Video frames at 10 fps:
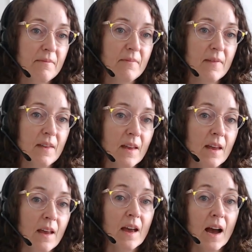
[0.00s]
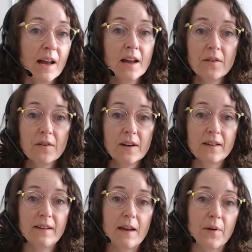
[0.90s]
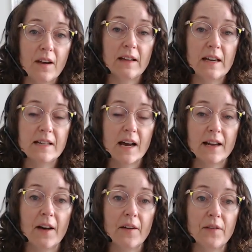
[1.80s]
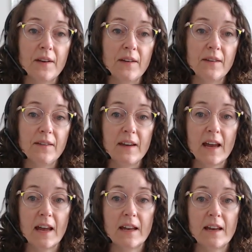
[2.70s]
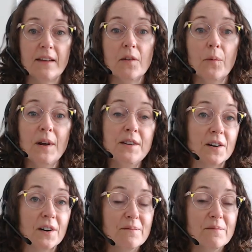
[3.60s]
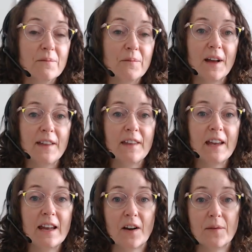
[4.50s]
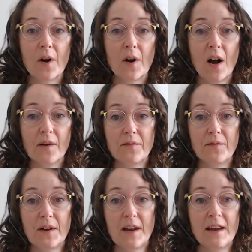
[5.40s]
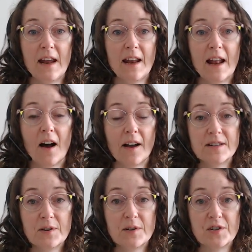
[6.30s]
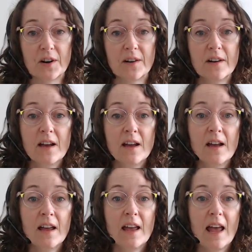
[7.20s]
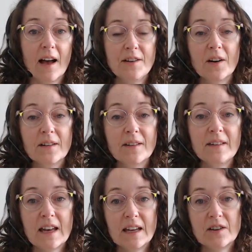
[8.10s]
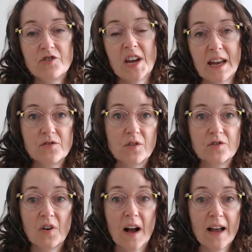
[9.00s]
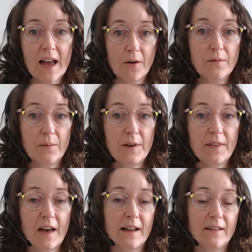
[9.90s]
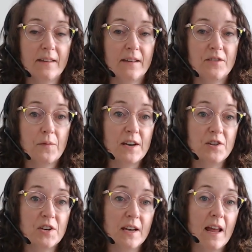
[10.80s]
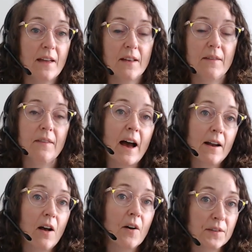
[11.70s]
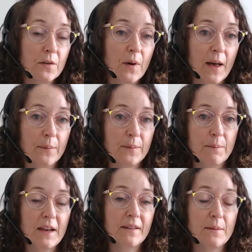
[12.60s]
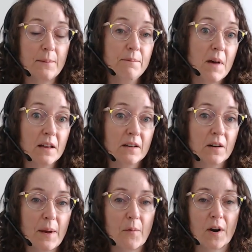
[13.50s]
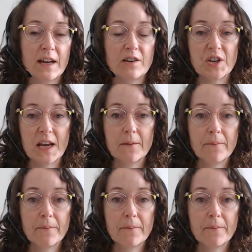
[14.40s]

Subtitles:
Another example that could lead to unhealthy skin is in the winter, when the heat is on more often and at a higher temperature. A dog's skin can change or dry out with that situation, and that also will help make them a little bit more itchy.